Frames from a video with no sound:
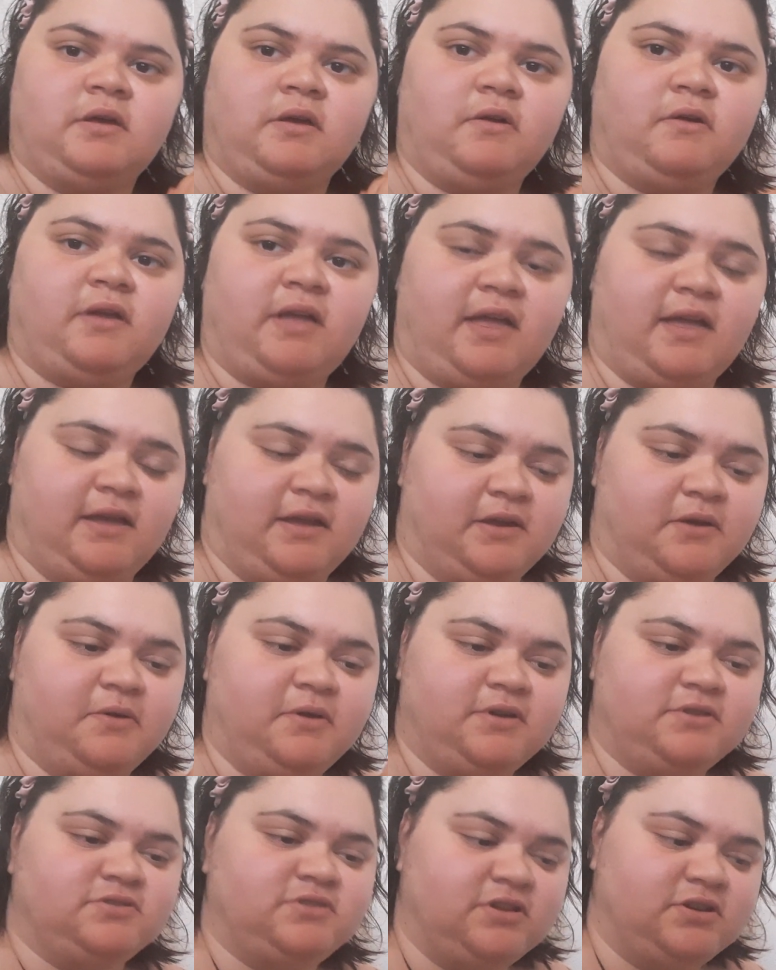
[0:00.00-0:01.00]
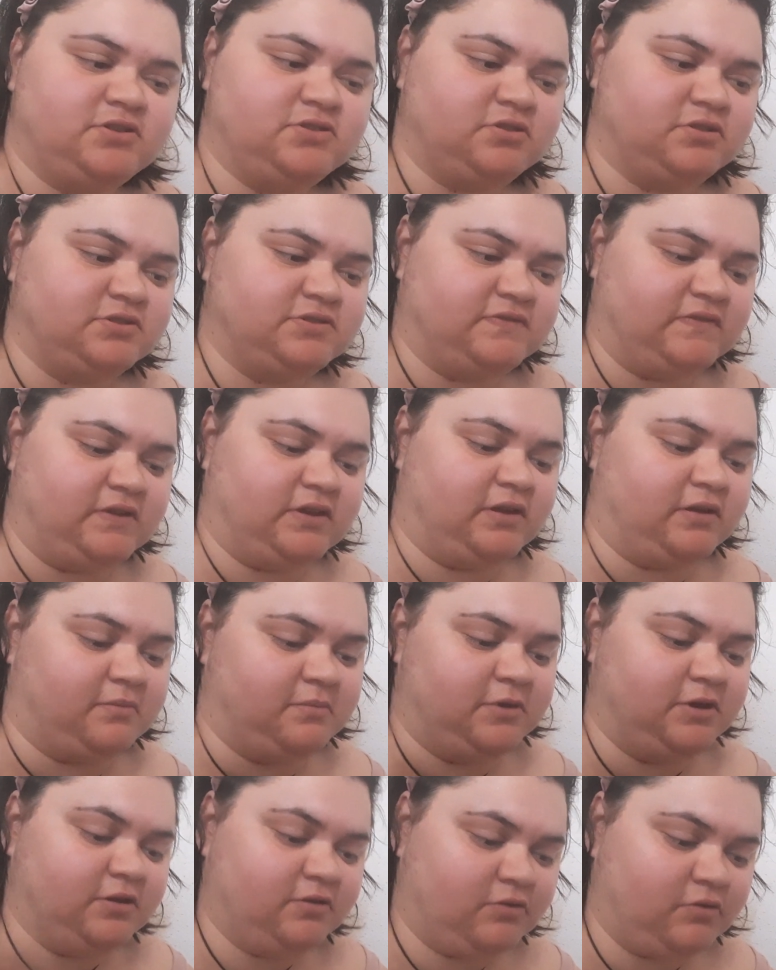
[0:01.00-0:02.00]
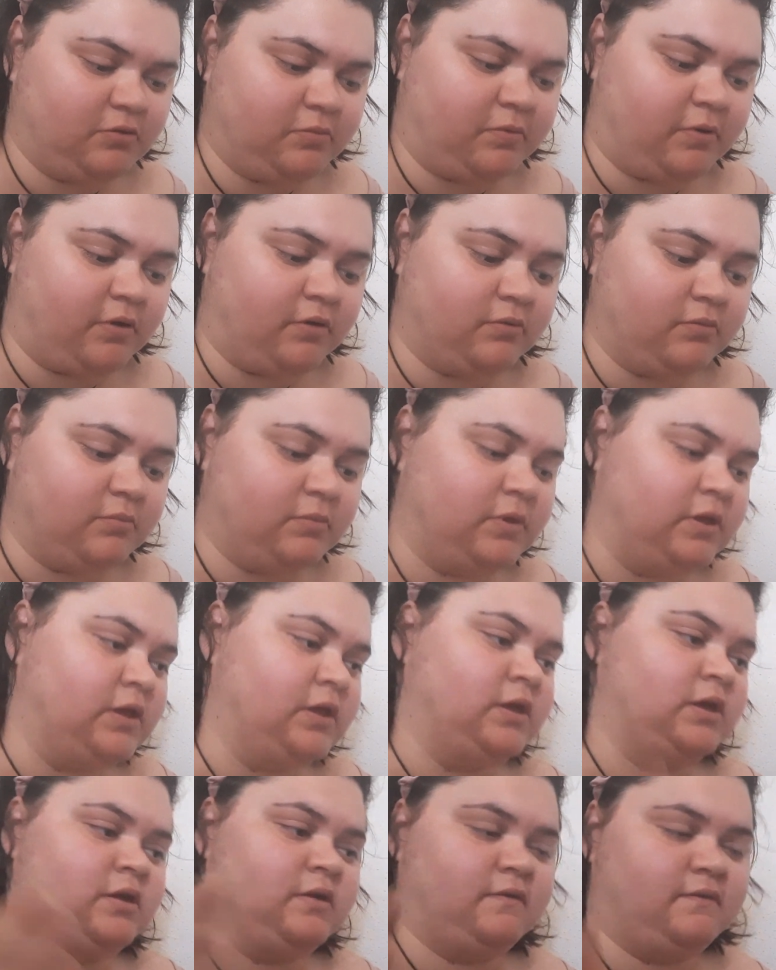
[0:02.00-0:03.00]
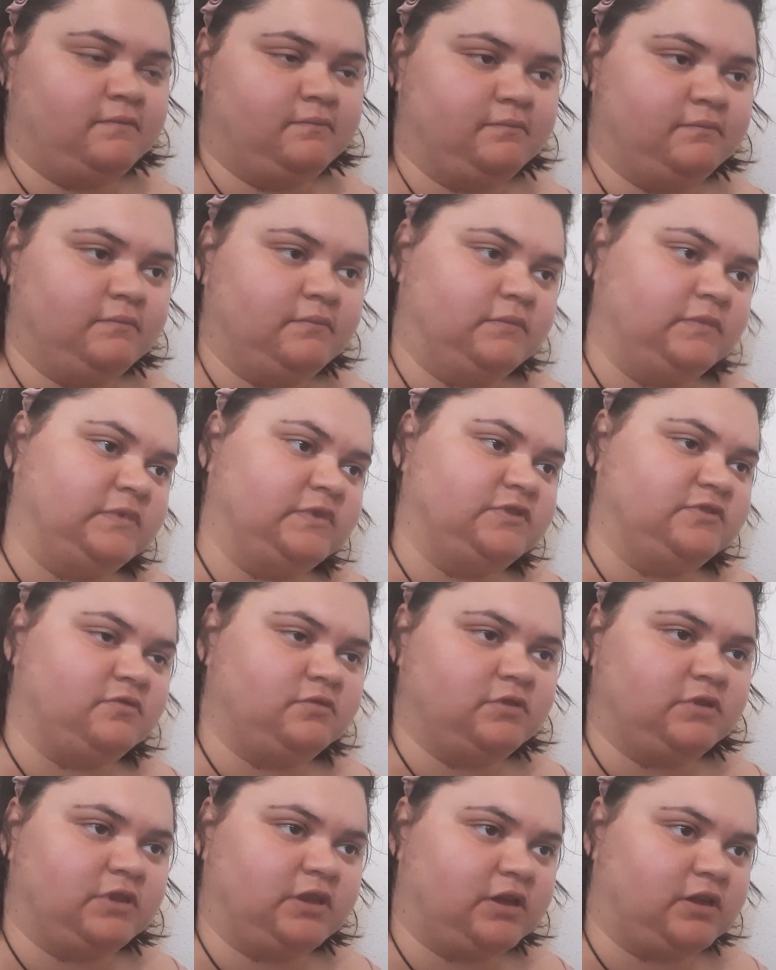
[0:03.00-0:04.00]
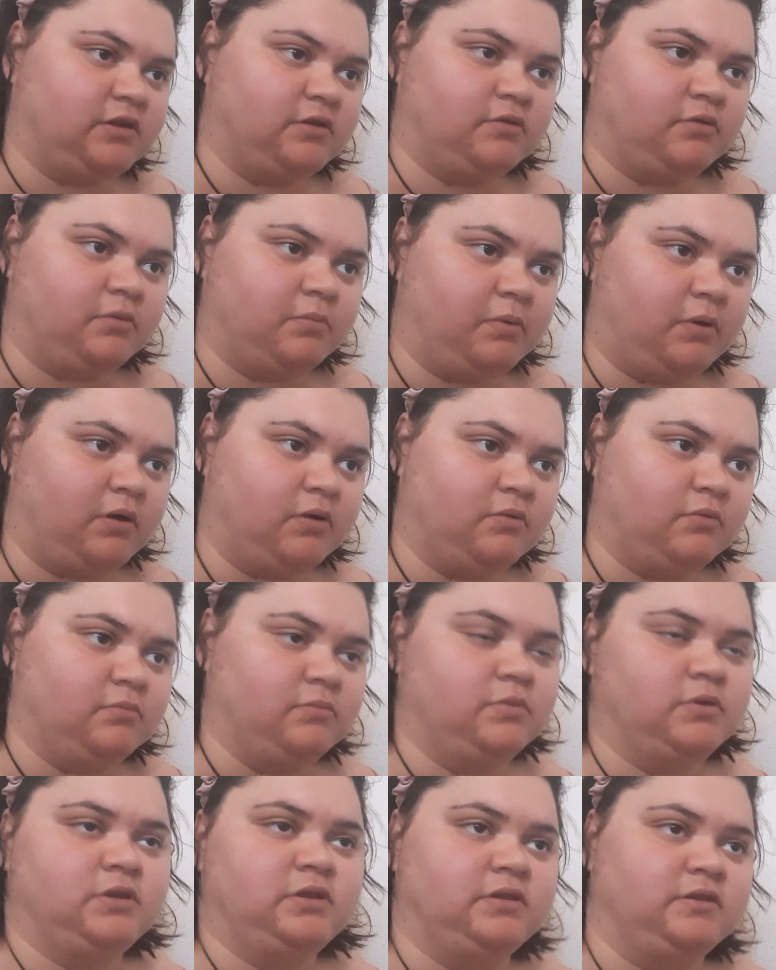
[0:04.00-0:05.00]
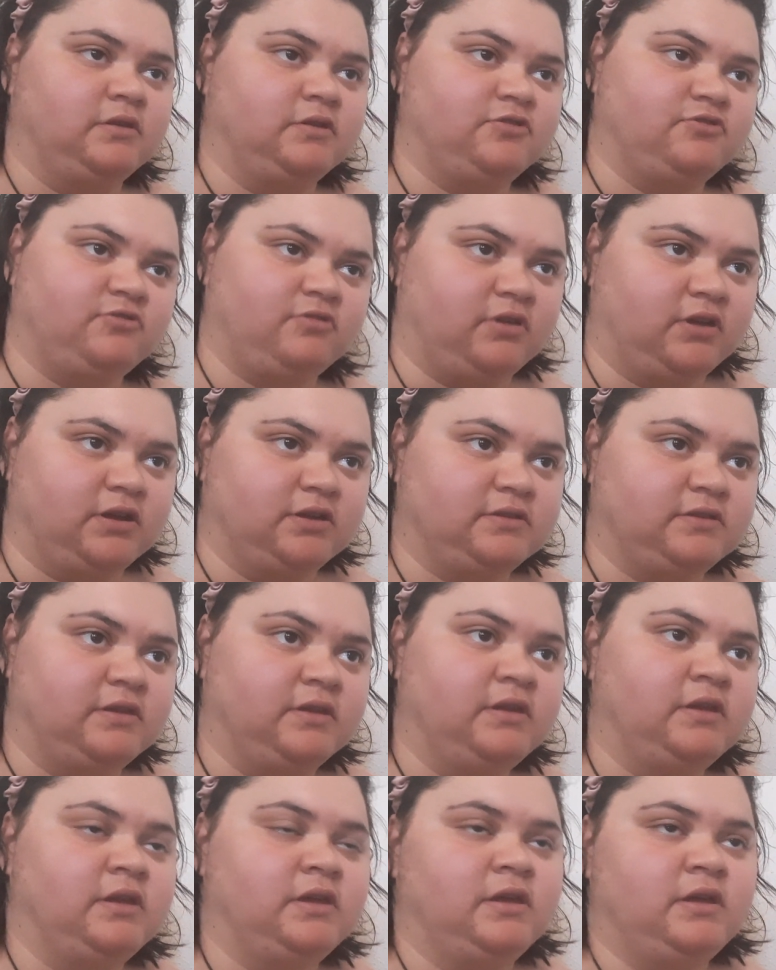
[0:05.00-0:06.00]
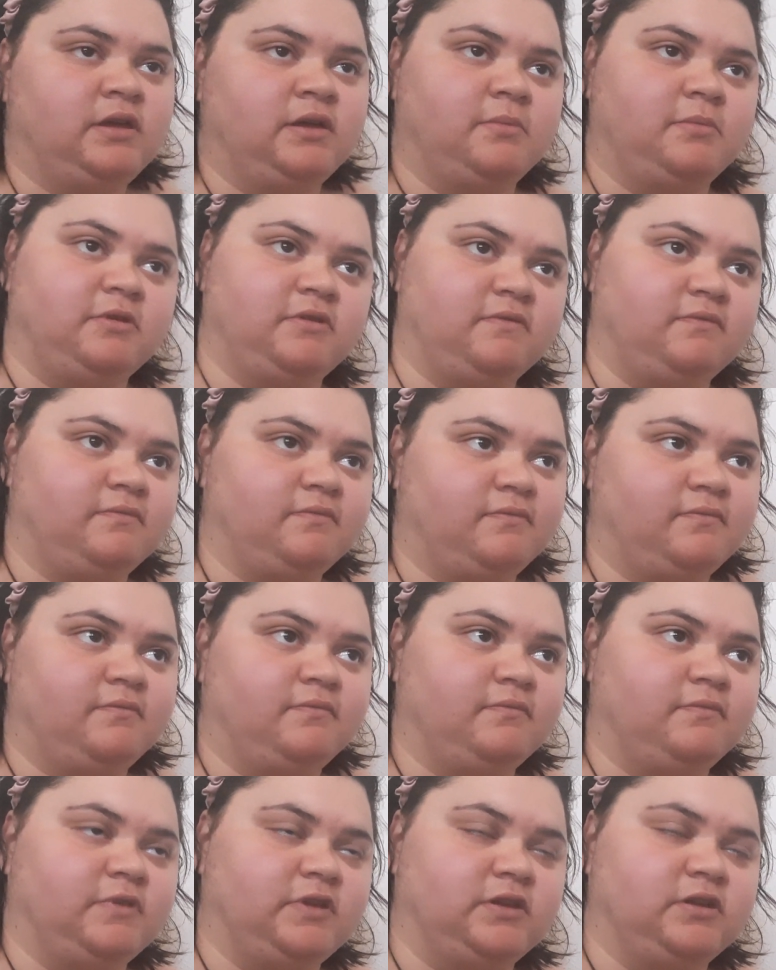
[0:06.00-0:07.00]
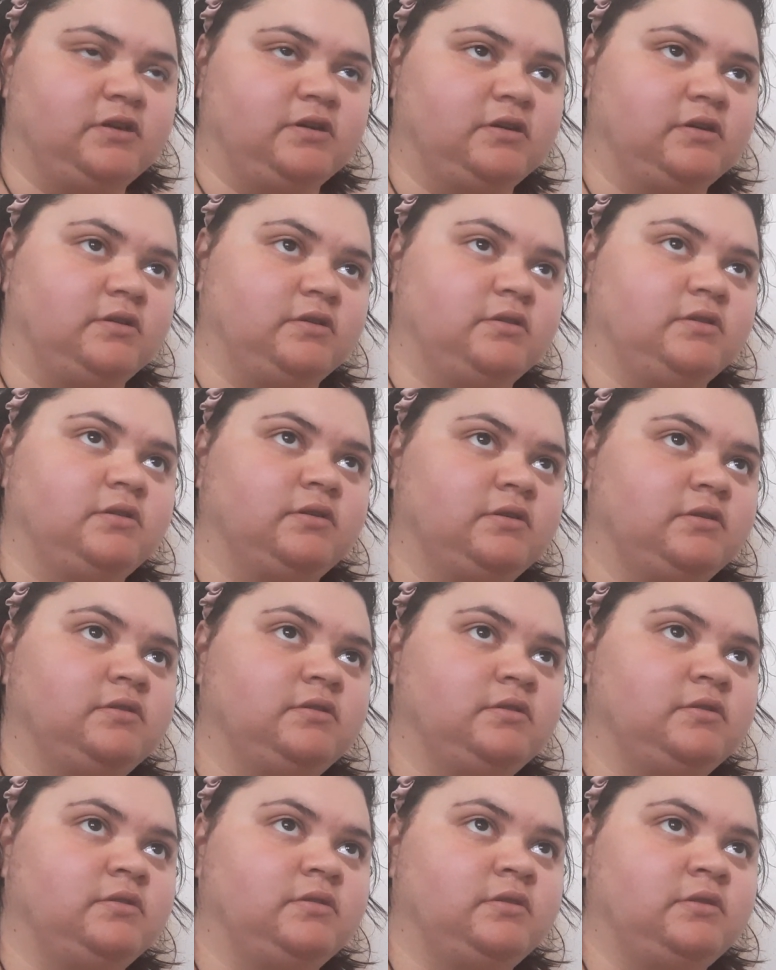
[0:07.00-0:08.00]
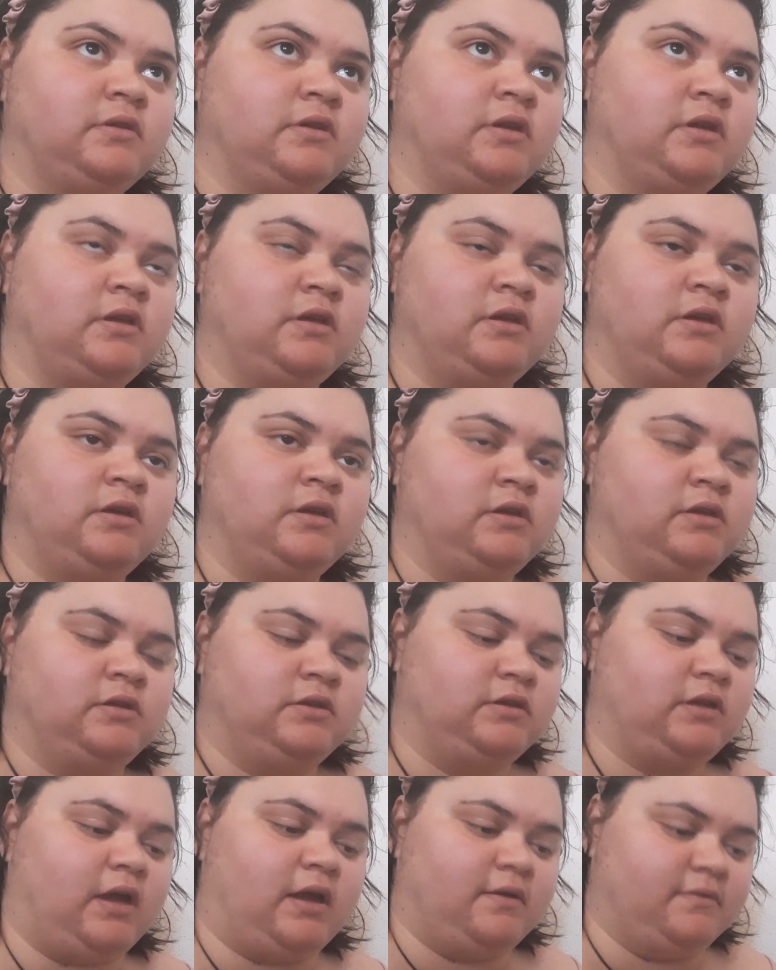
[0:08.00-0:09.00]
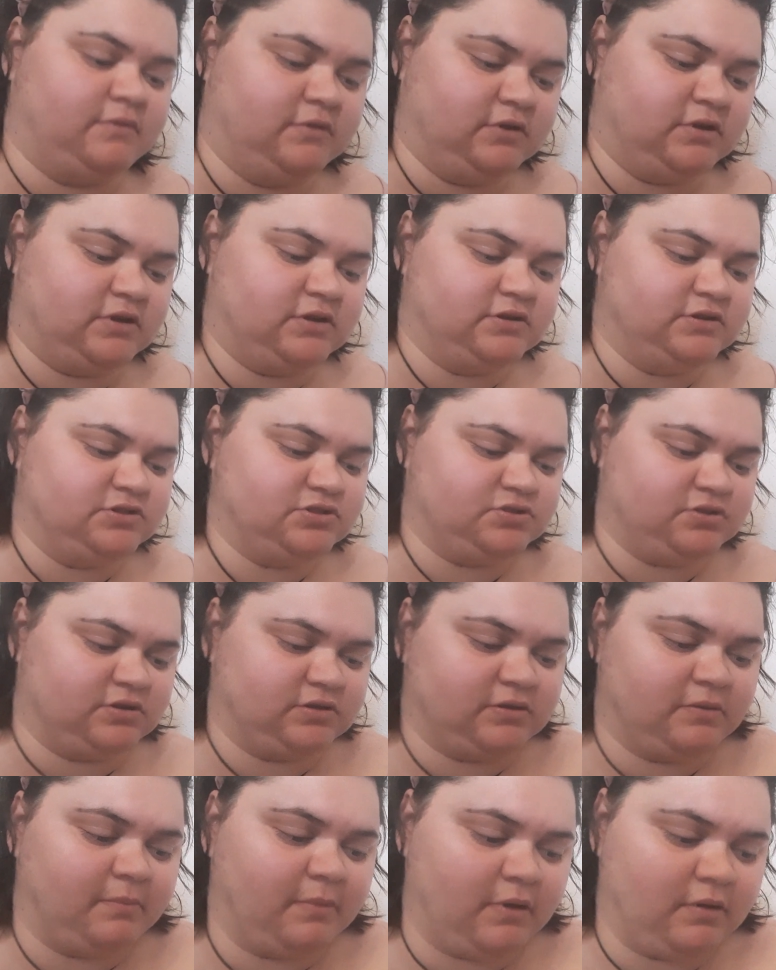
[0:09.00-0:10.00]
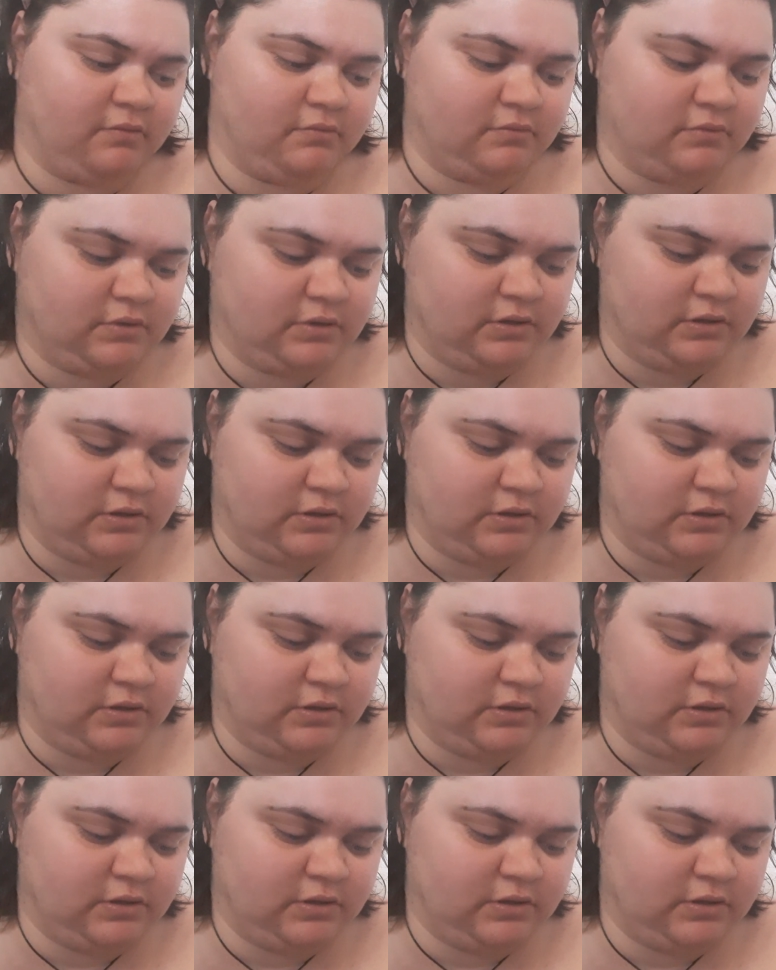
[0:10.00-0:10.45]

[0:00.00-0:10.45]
Okay, quick Trader Joe's video. I'm in a group home, sort of like a group home, and they're strict. I'm in a, in a yeah, they're kind of strict about